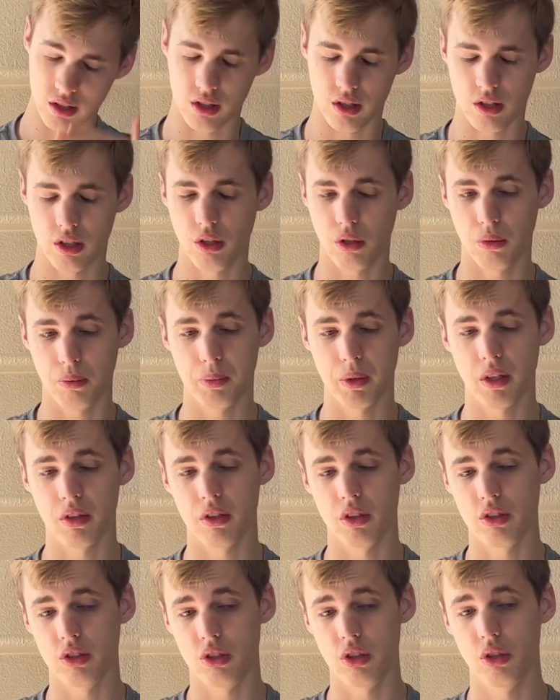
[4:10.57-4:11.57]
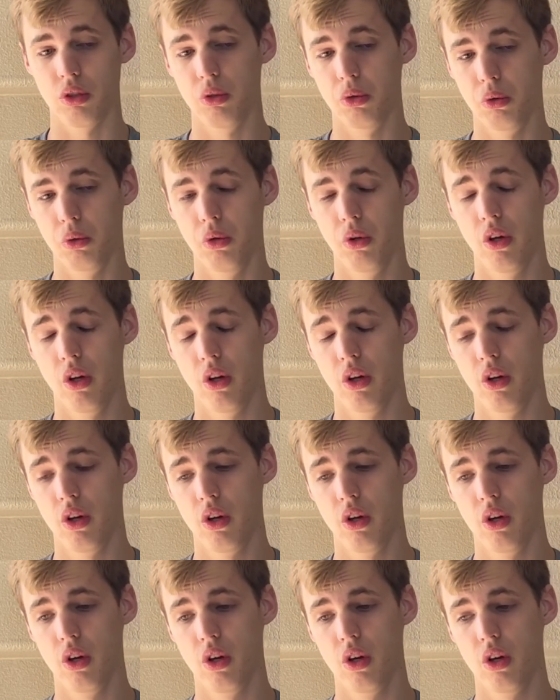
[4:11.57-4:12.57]
still be able to do
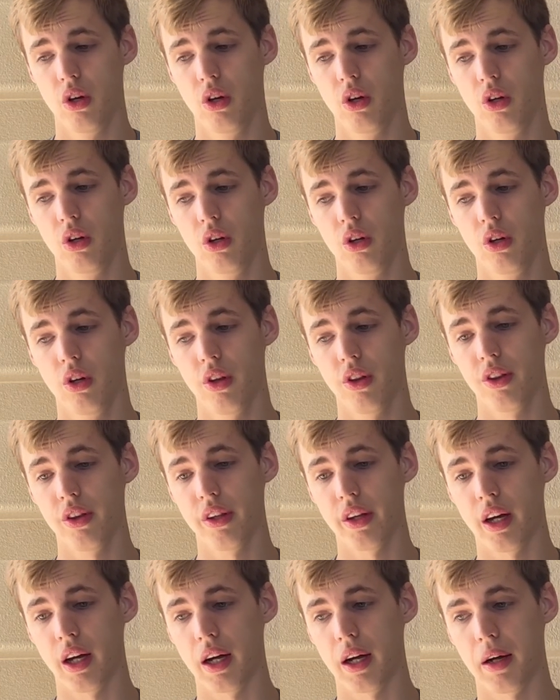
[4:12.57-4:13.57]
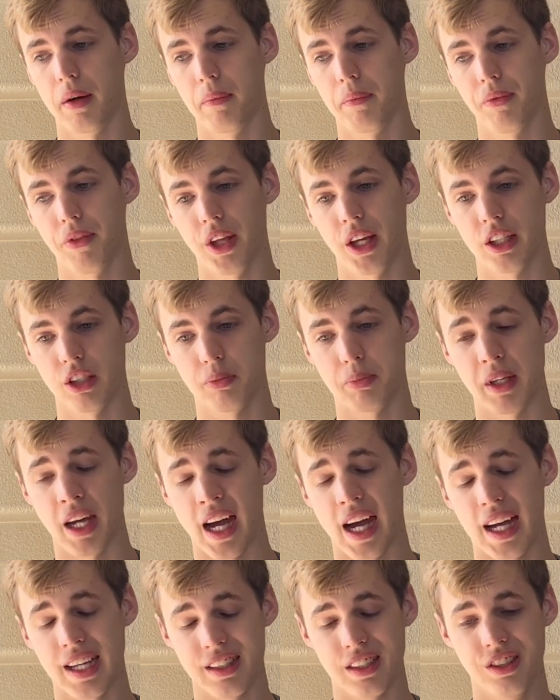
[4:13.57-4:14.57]
Um, things
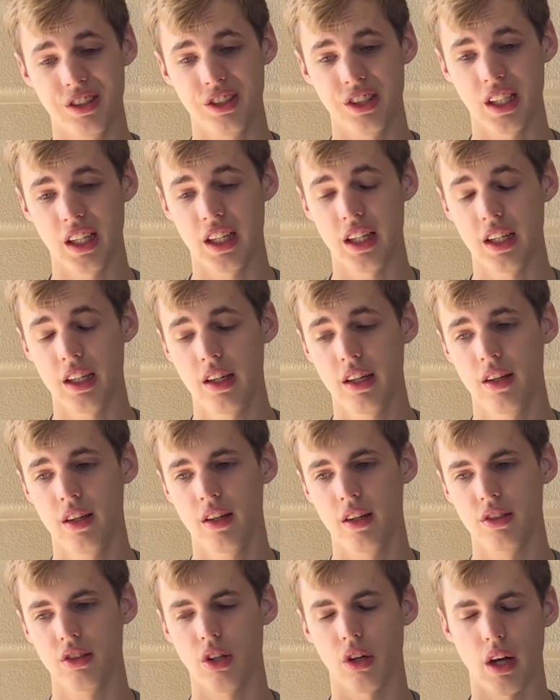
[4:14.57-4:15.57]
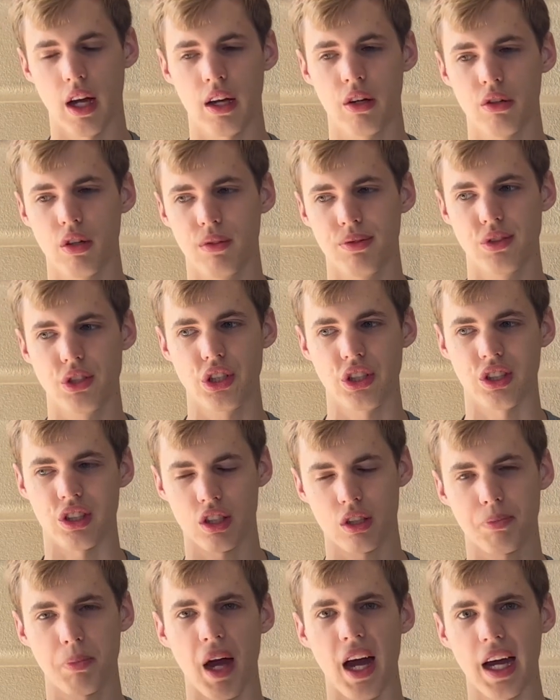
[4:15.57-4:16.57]
behind the scene. So I don't know if she's a
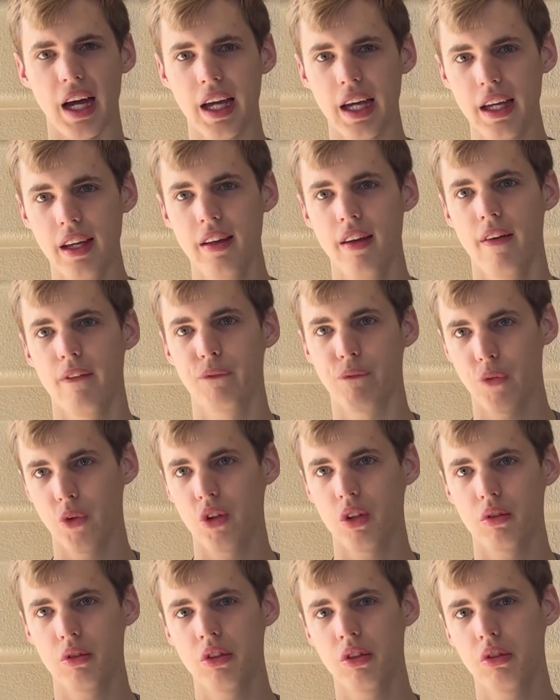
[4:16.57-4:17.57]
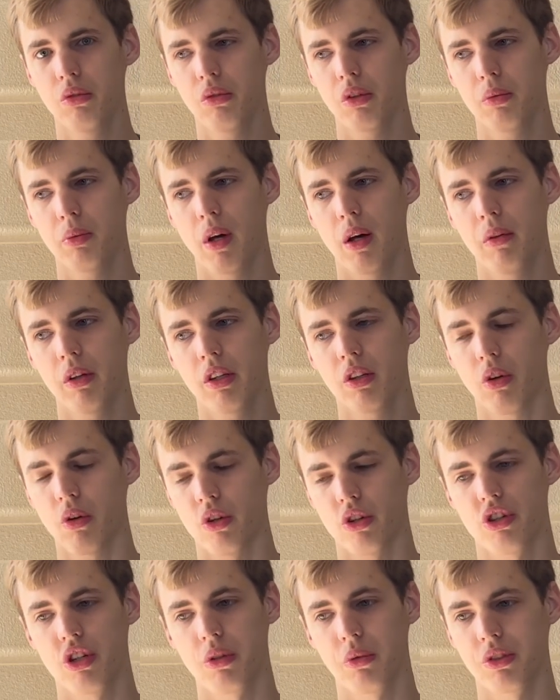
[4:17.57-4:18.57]
spy for the New Republic, or
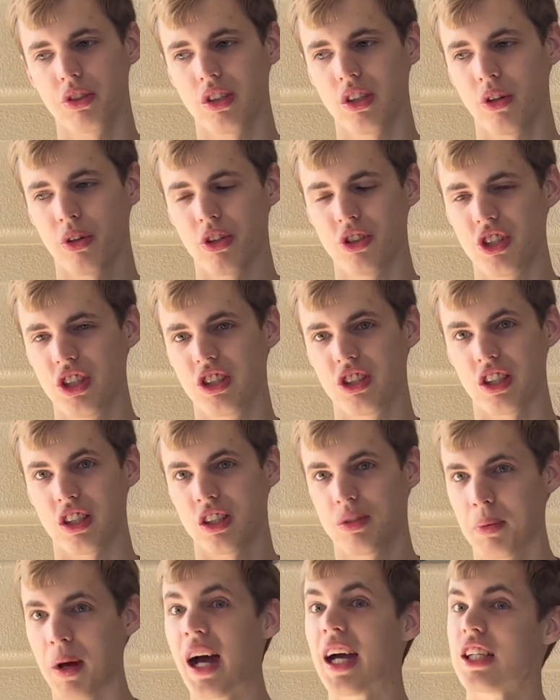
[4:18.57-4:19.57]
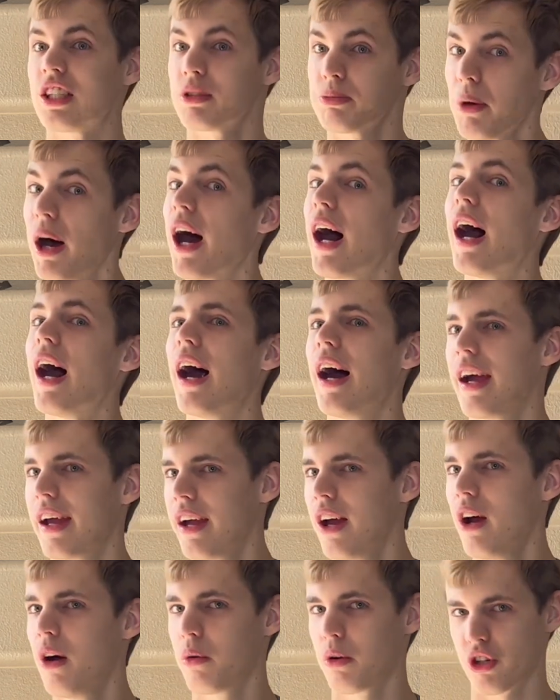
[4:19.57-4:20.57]
she was, or she's a spy spy,
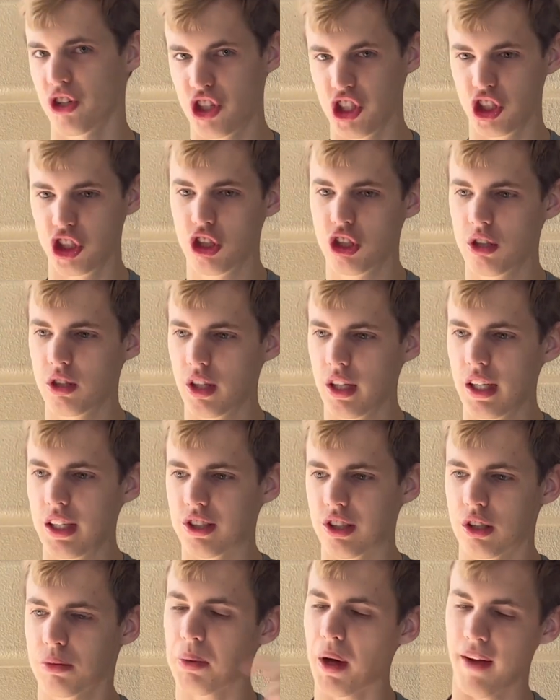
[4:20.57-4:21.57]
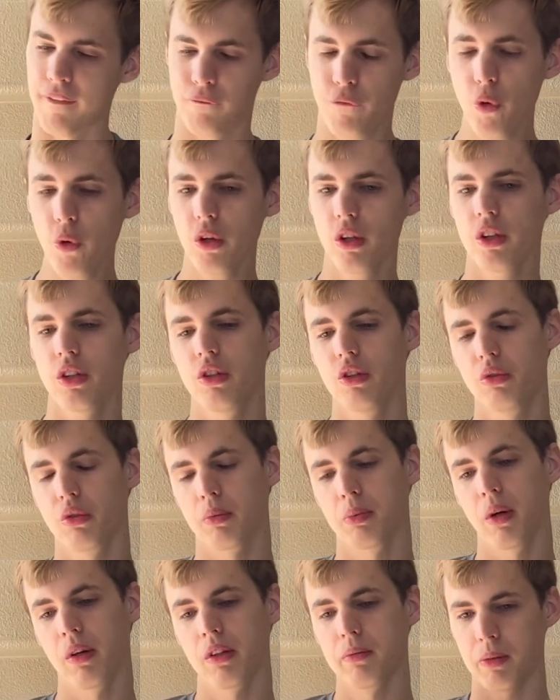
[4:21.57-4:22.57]
or she is a spy for the New
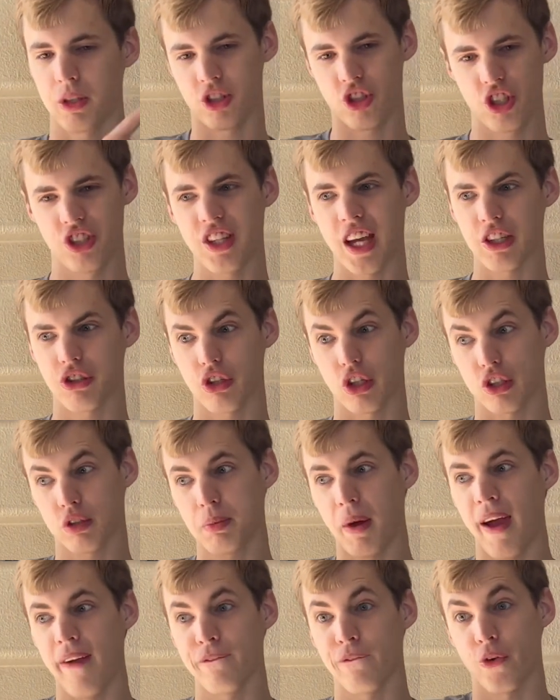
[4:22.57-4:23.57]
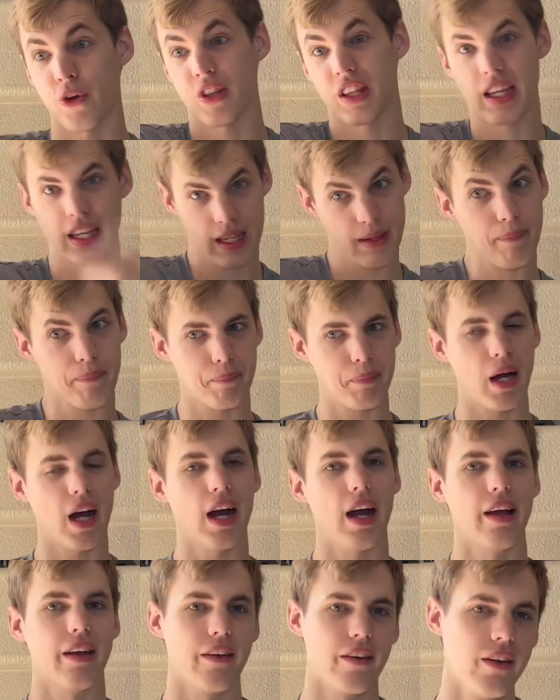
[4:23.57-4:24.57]
Republic, but she's actually a spy for the
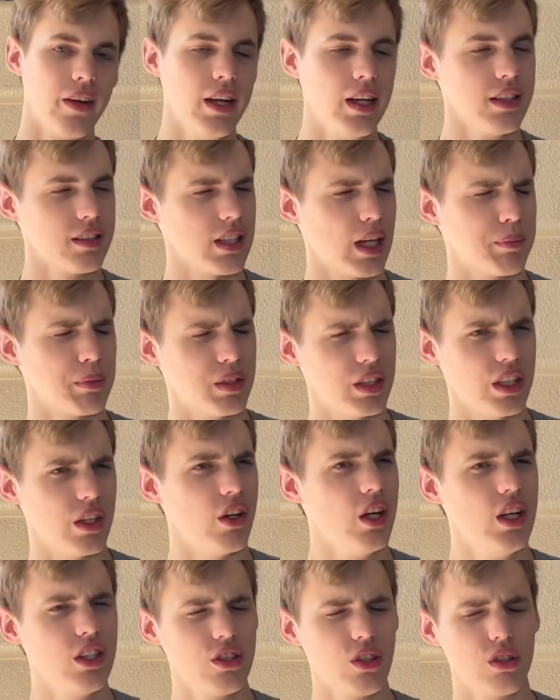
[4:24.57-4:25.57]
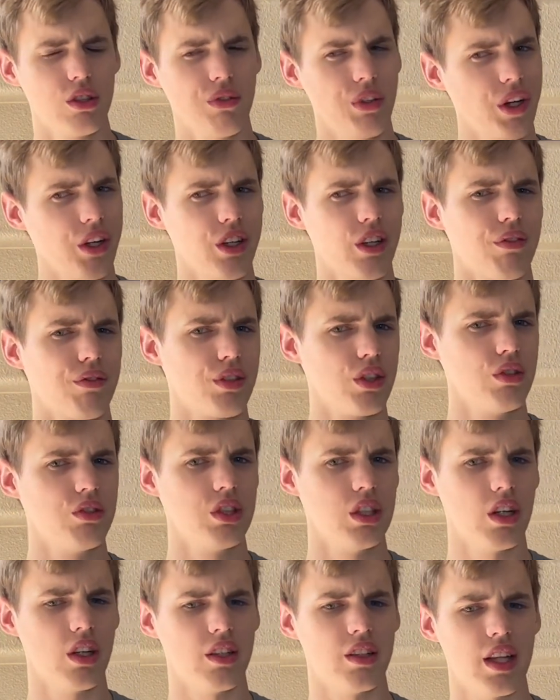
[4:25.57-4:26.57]
Empire type of deal. So it's very
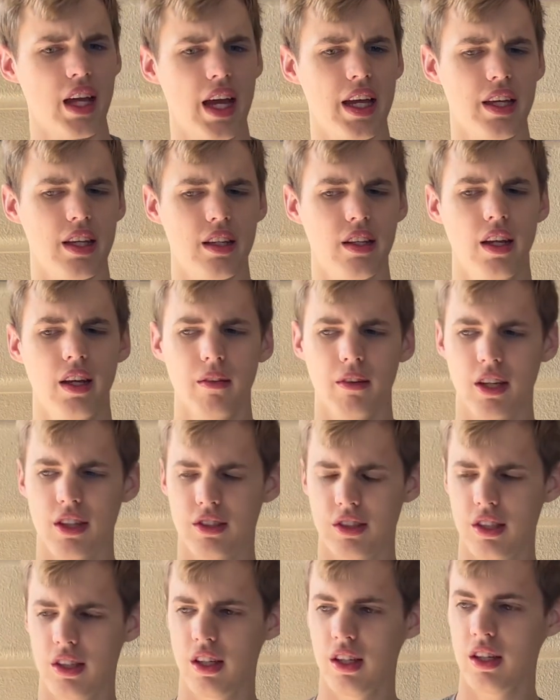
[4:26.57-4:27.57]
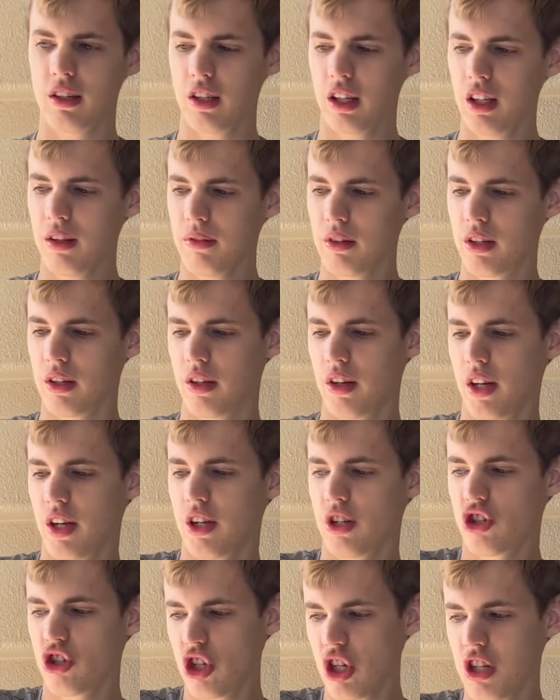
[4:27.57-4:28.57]
confusing on that end, because it, it, even
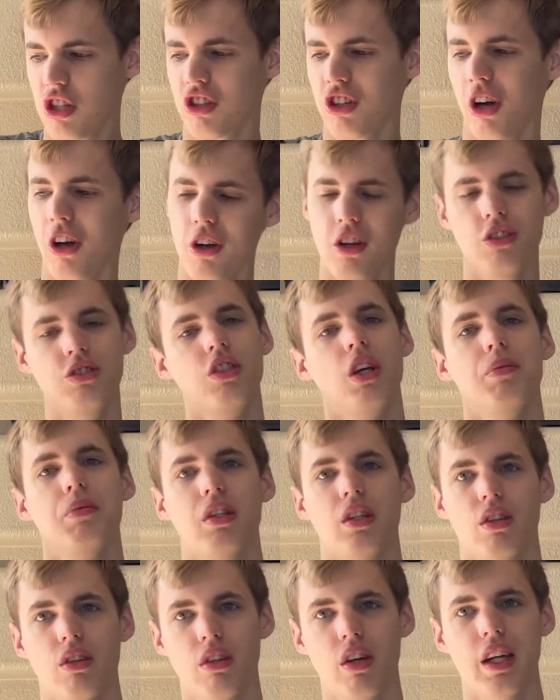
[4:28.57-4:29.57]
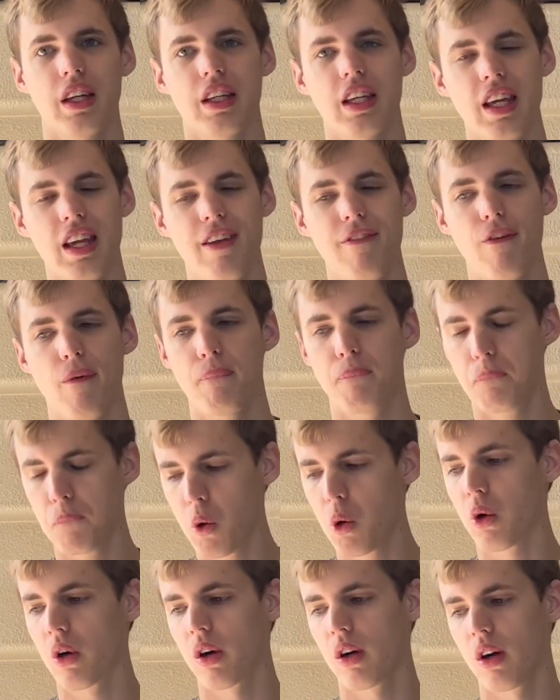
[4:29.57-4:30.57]
she turns up the crank even
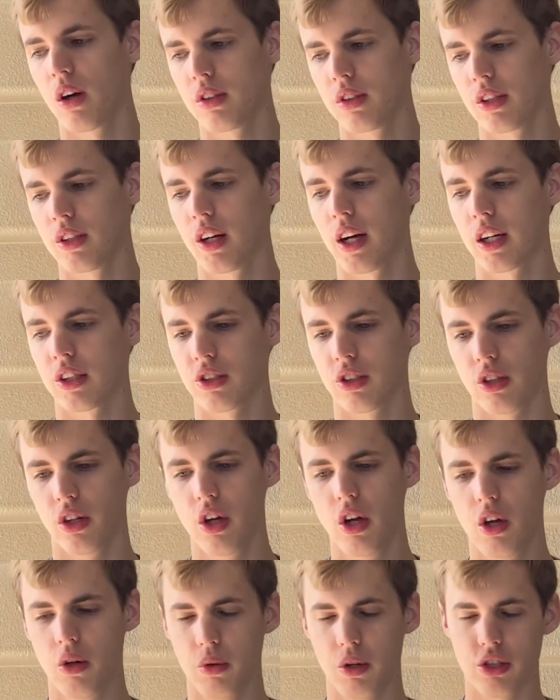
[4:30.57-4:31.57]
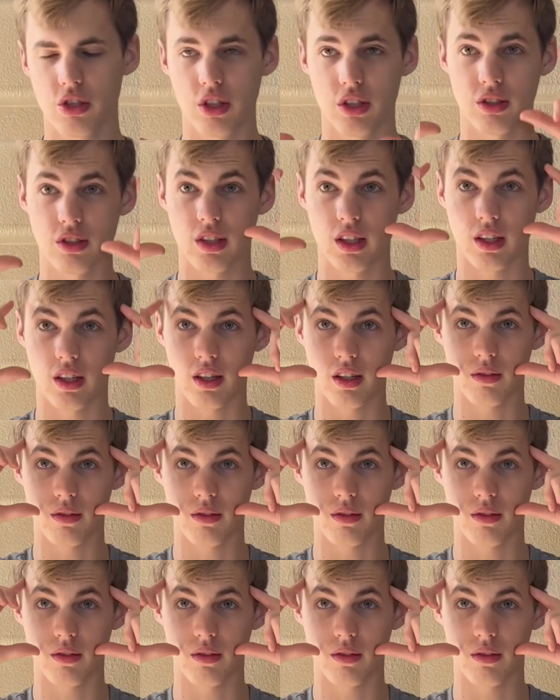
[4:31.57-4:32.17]
more on the Doctor, which is the,